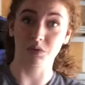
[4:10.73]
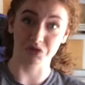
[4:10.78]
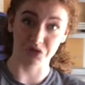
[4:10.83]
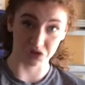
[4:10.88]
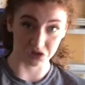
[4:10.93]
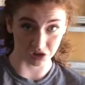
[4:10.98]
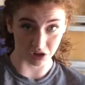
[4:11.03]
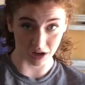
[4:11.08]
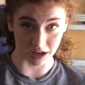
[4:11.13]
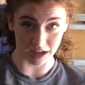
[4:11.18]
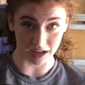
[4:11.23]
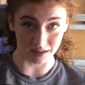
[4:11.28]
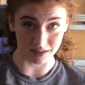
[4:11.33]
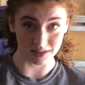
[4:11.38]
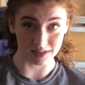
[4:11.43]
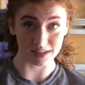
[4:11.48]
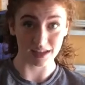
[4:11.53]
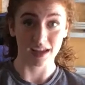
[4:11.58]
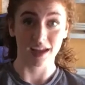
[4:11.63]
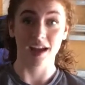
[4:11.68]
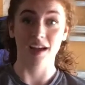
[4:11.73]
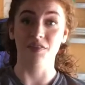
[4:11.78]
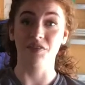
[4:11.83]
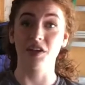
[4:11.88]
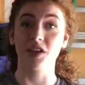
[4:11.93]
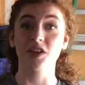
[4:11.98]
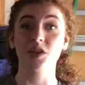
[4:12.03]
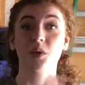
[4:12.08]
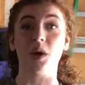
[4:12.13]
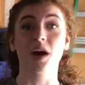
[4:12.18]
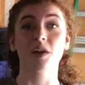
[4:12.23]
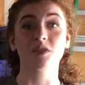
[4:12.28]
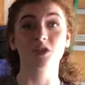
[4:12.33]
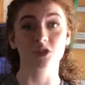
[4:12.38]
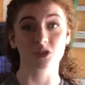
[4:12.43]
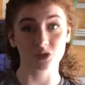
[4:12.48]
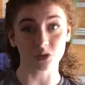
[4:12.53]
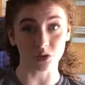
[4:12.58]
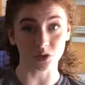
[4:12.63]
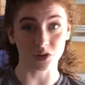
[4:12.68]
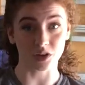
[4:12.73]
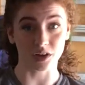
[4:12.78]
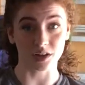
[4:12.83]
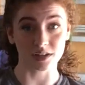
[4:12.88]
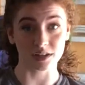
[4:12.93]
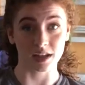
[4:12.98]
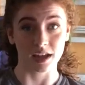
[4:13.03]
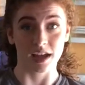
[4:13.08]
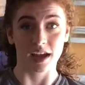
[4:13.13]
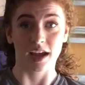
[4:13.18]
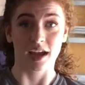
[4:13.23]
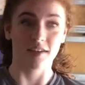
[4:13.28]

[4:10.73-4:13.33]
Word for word: which is your hands, and then you have your shoulders,